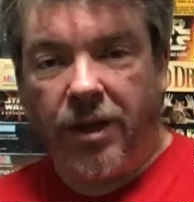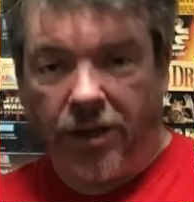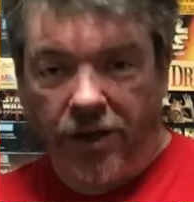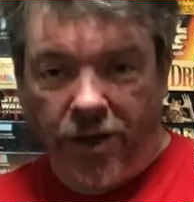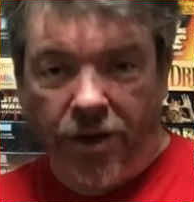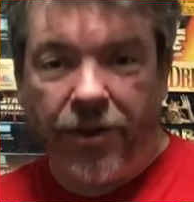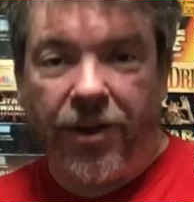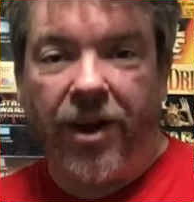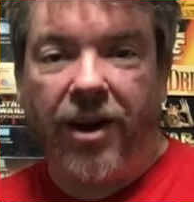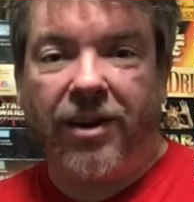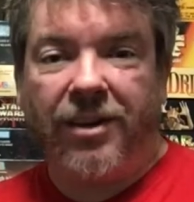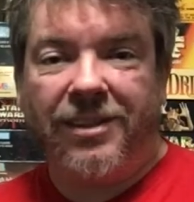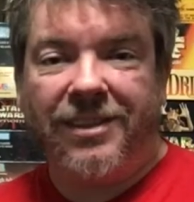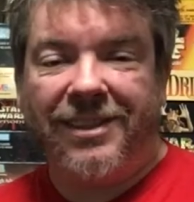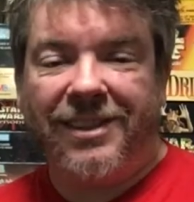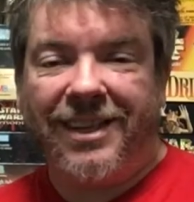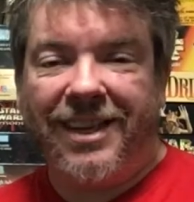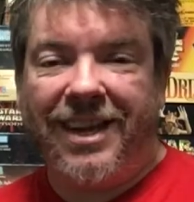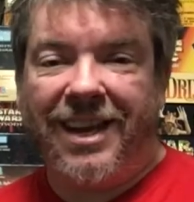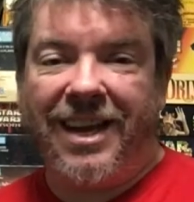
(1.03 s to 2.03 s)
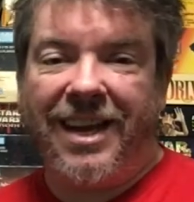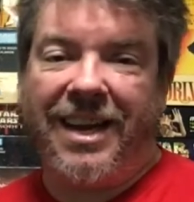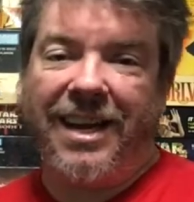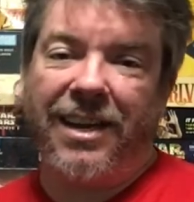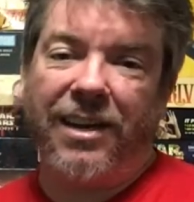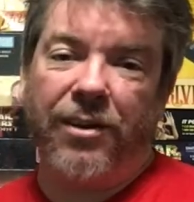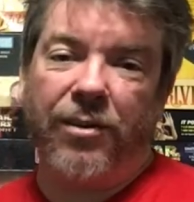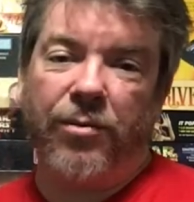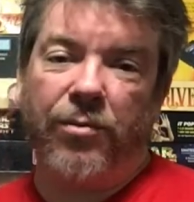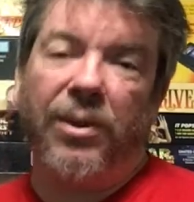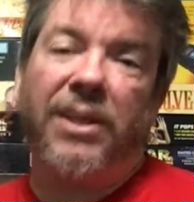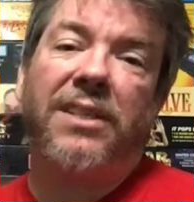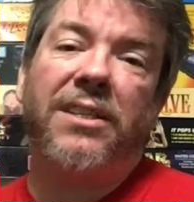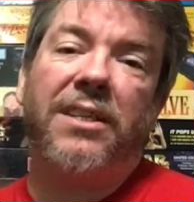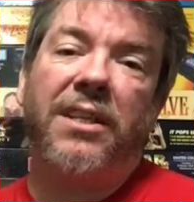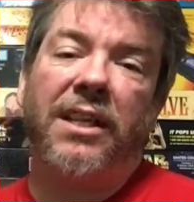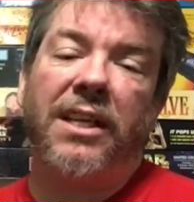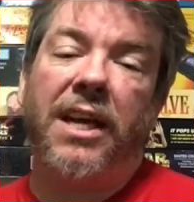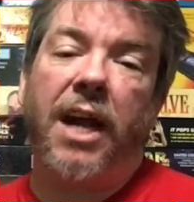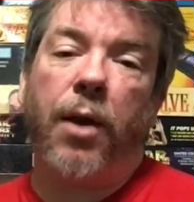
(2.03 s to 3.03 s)
Hello there.
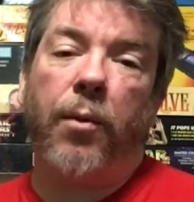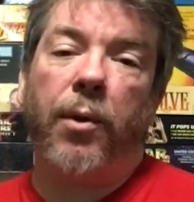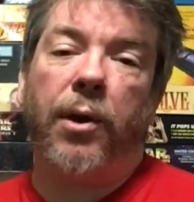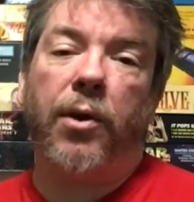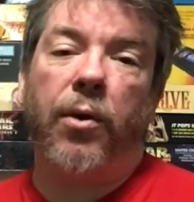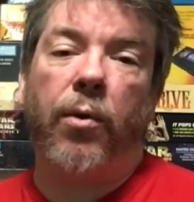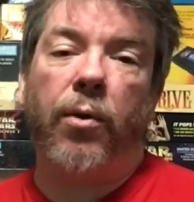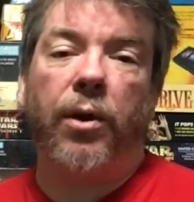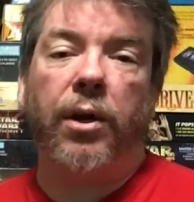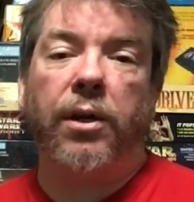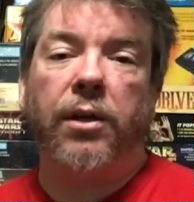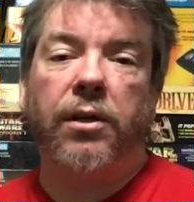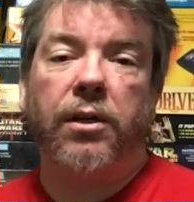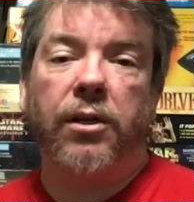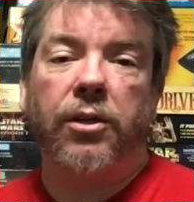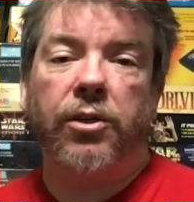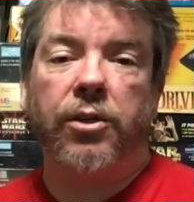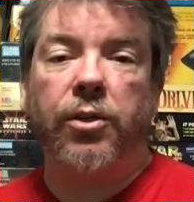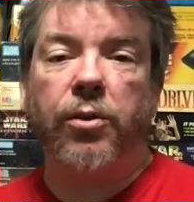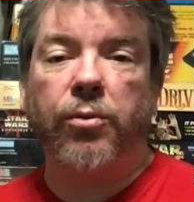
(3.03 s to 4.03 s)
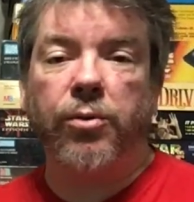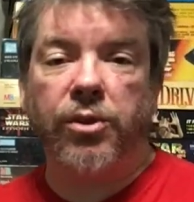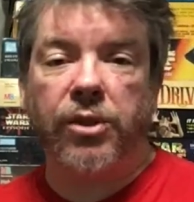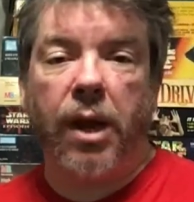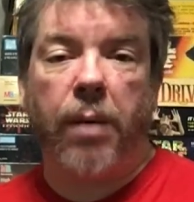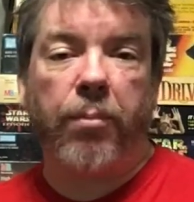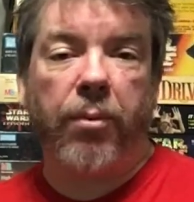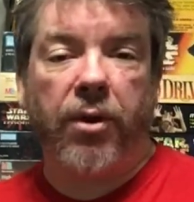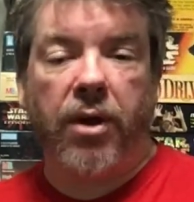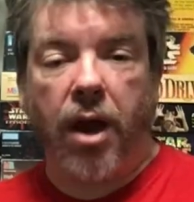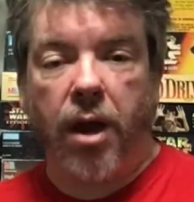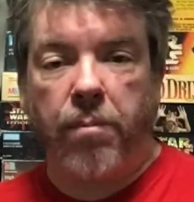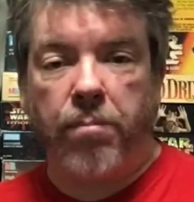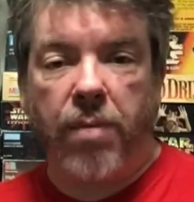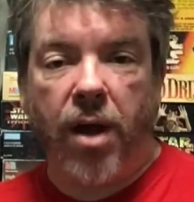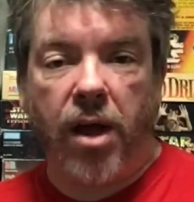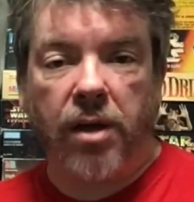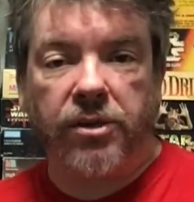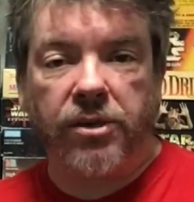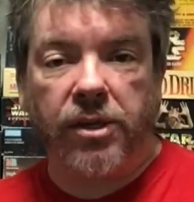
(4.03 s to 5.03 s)
Recently I recorded two separate
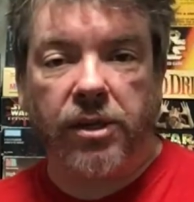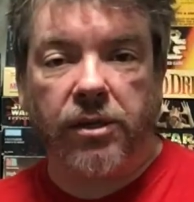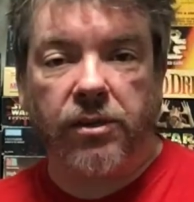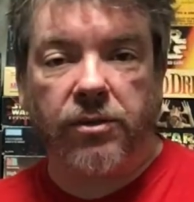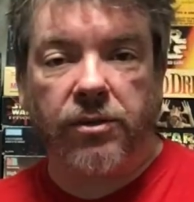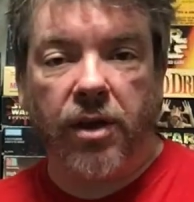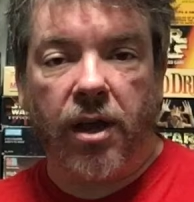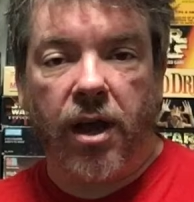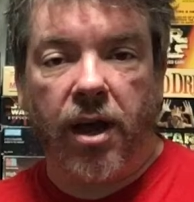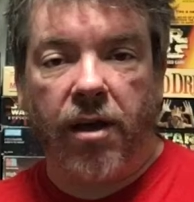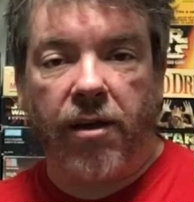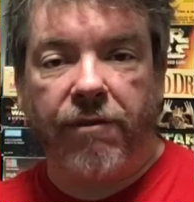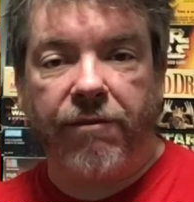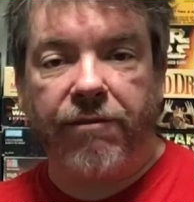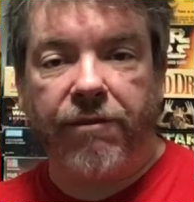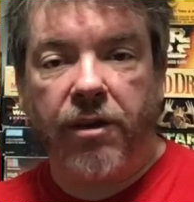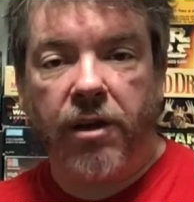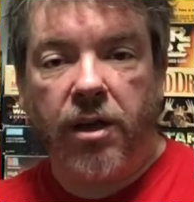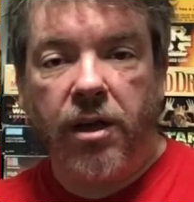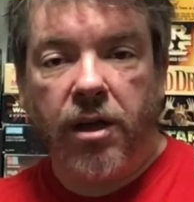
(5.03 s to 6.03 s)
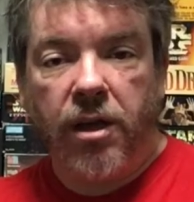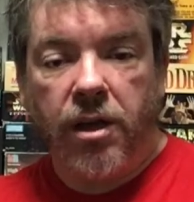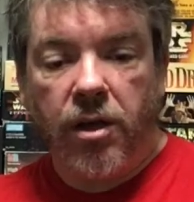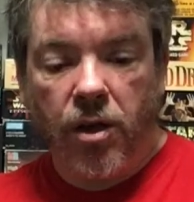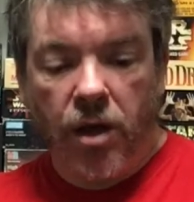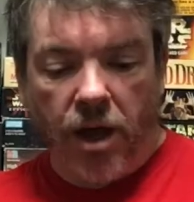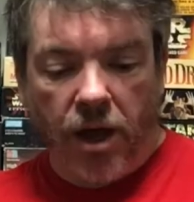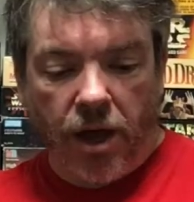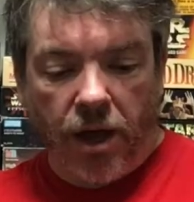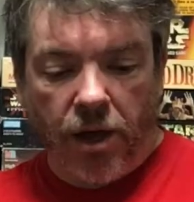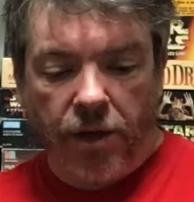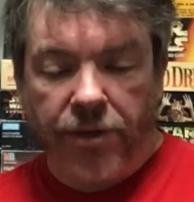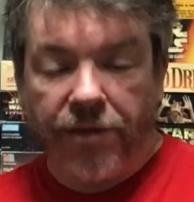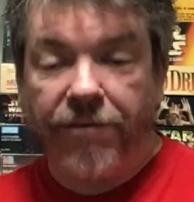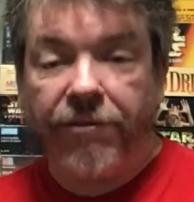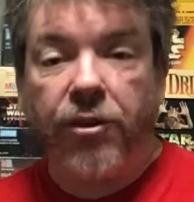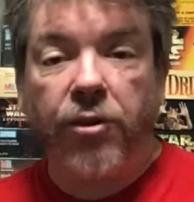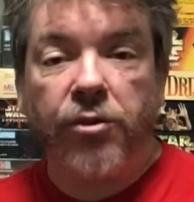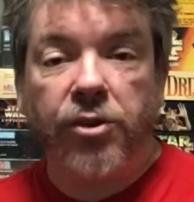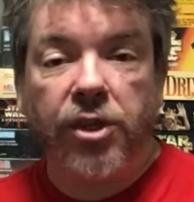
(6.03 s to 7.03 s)
unboxings of The
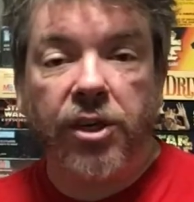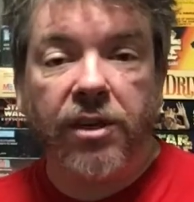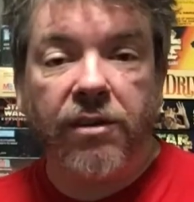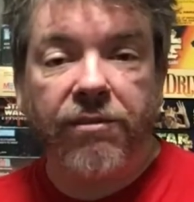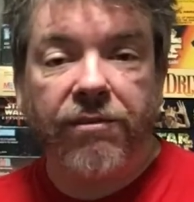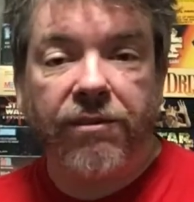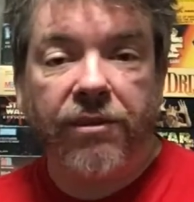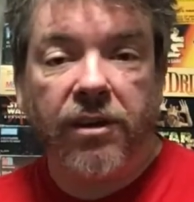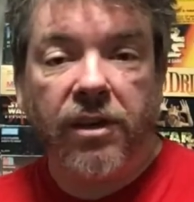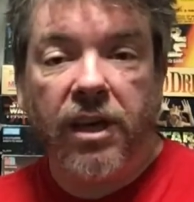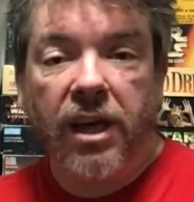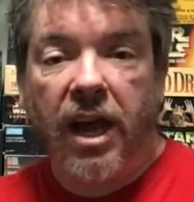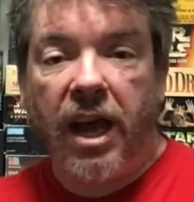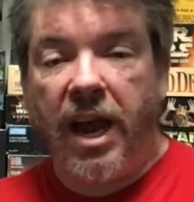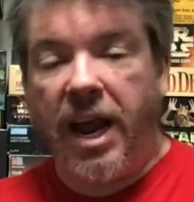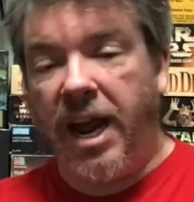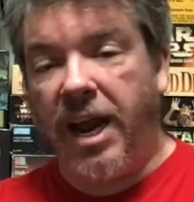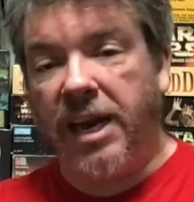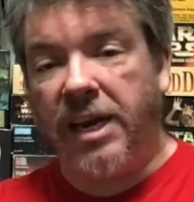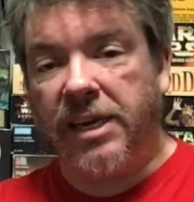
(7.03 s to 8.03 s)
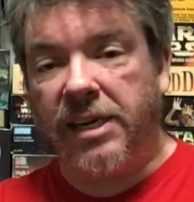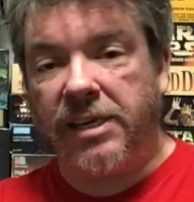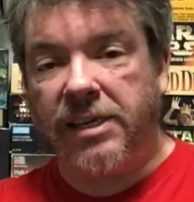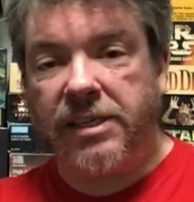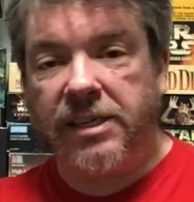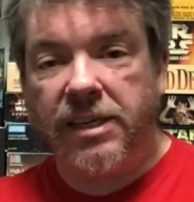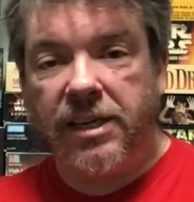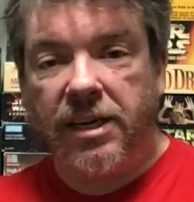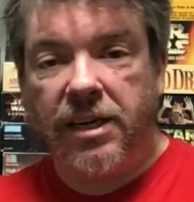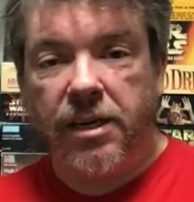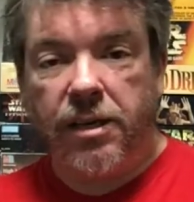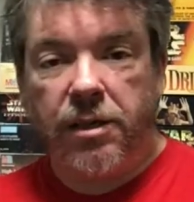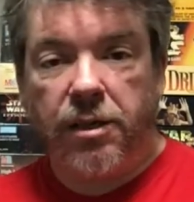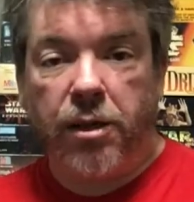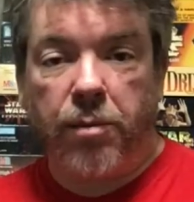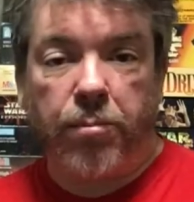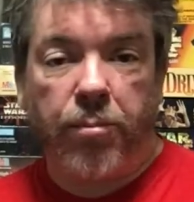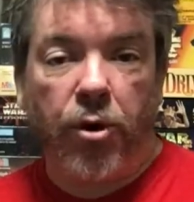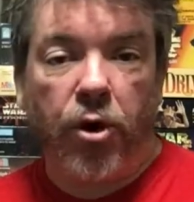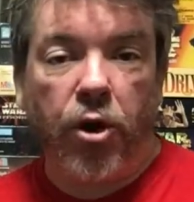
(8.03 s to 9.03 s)
Fugitive and
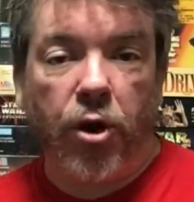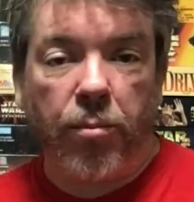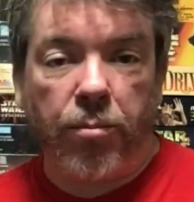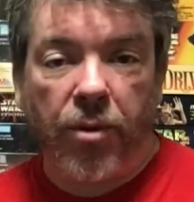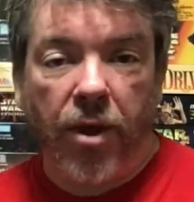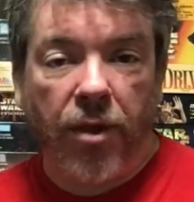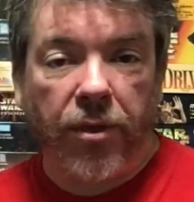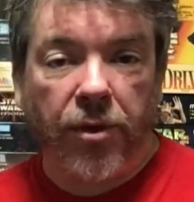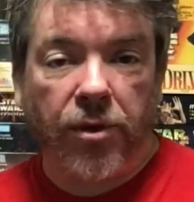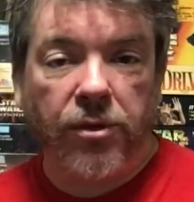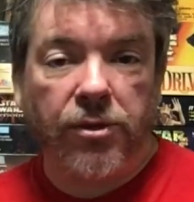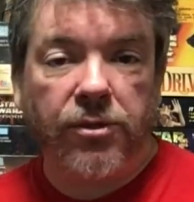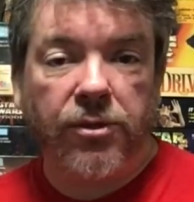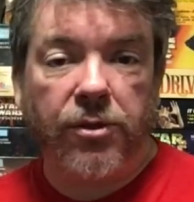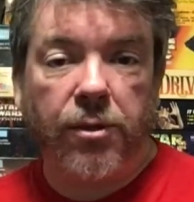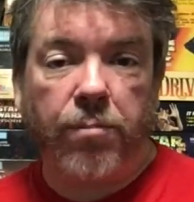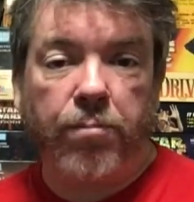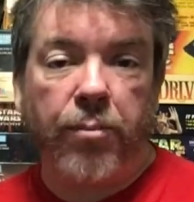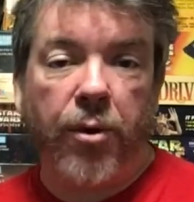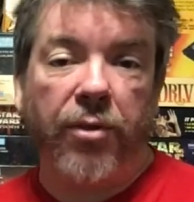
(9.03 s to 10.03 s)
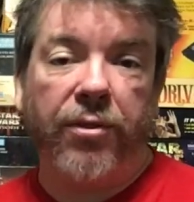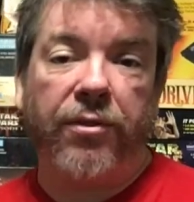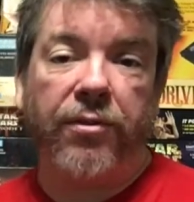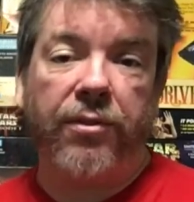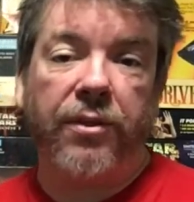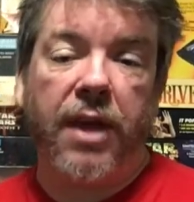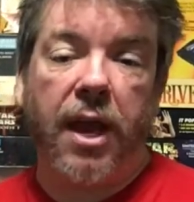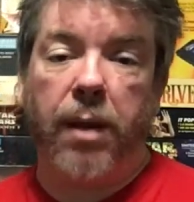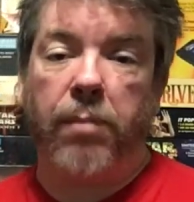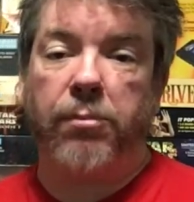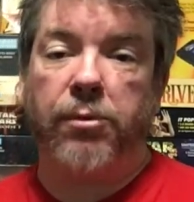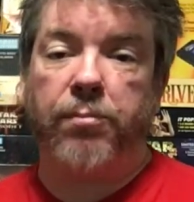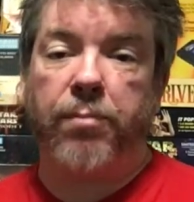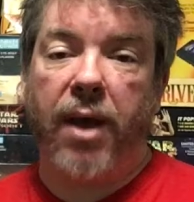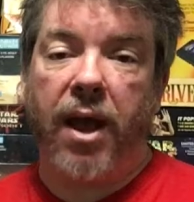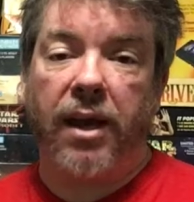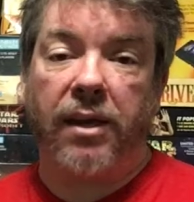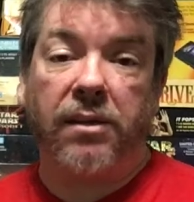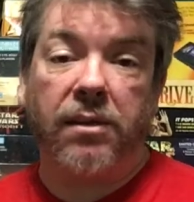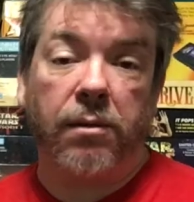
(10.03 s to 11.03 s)
the Burgle Brothers, both games
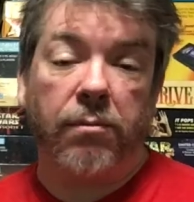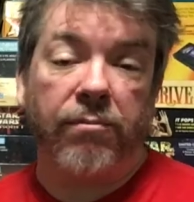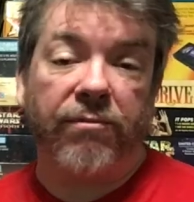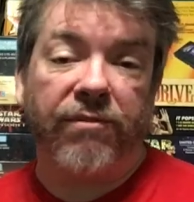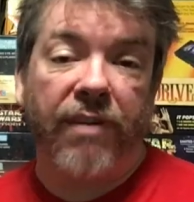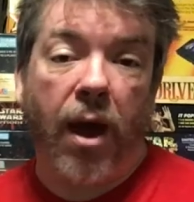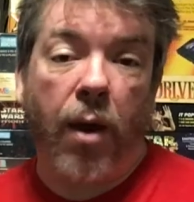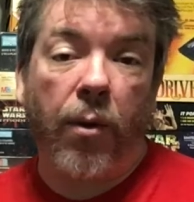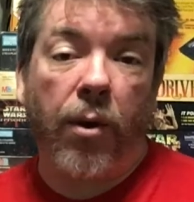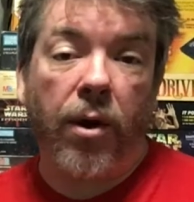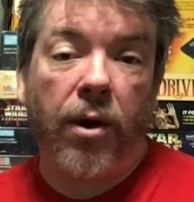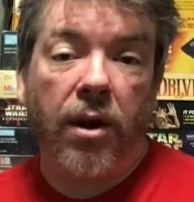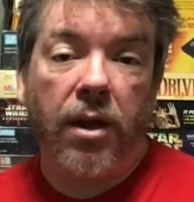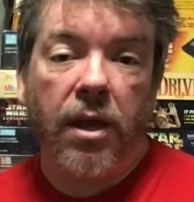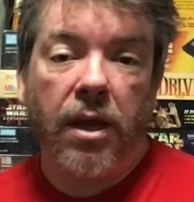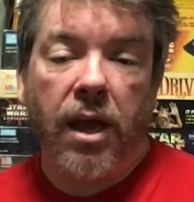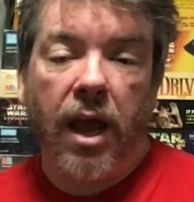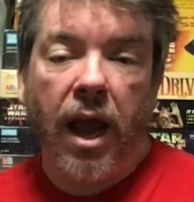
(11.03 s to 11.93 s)
by Mr Fower,